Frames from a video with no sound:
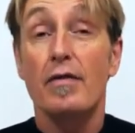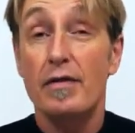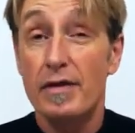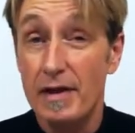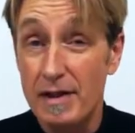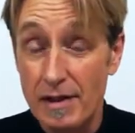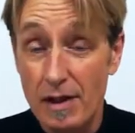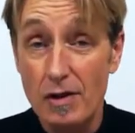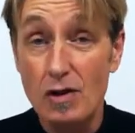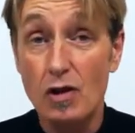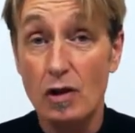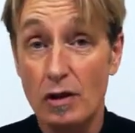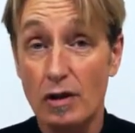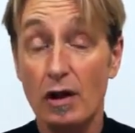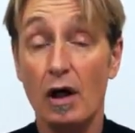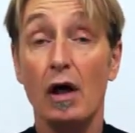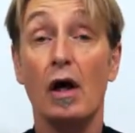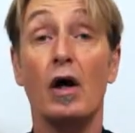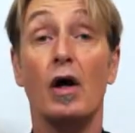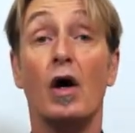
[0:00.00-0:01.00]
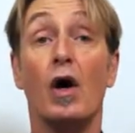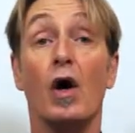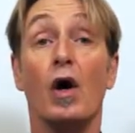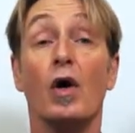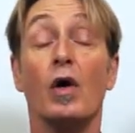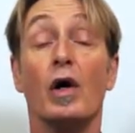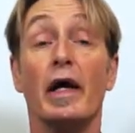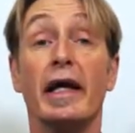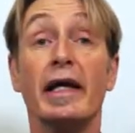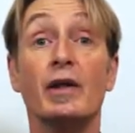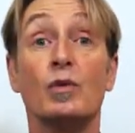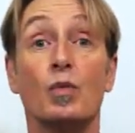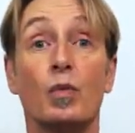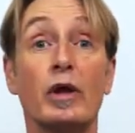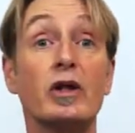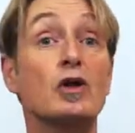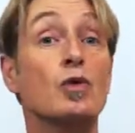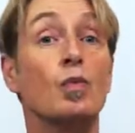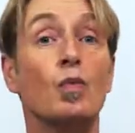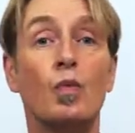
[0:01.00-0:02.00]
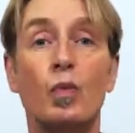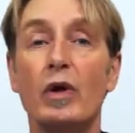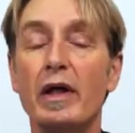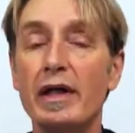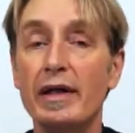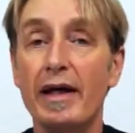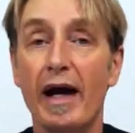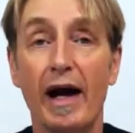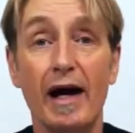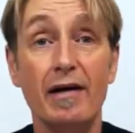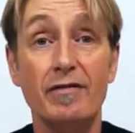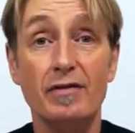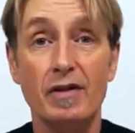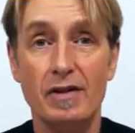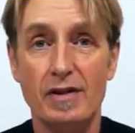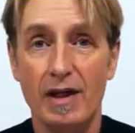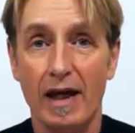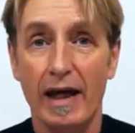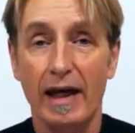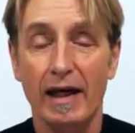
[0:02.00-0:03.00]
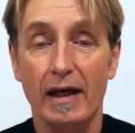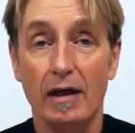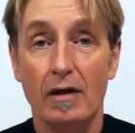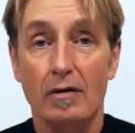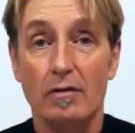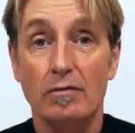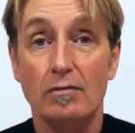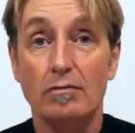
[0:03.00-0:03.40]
This is the year in which we have to take